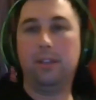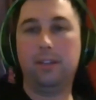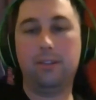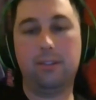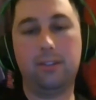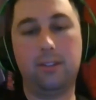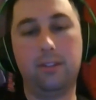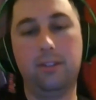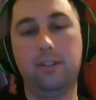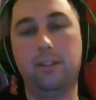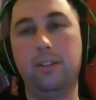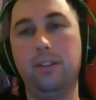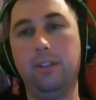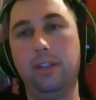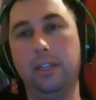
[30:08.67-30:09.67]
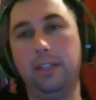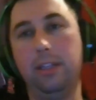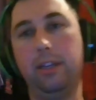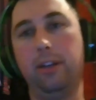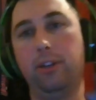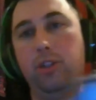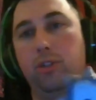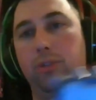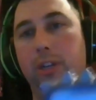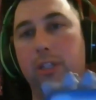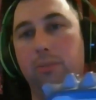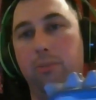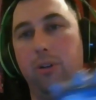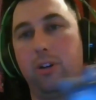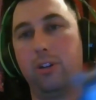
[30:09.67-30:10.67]
little, like they're
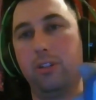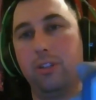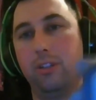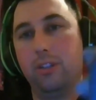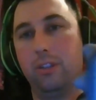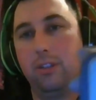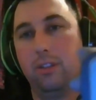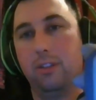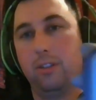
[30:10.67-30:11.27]
stress balls.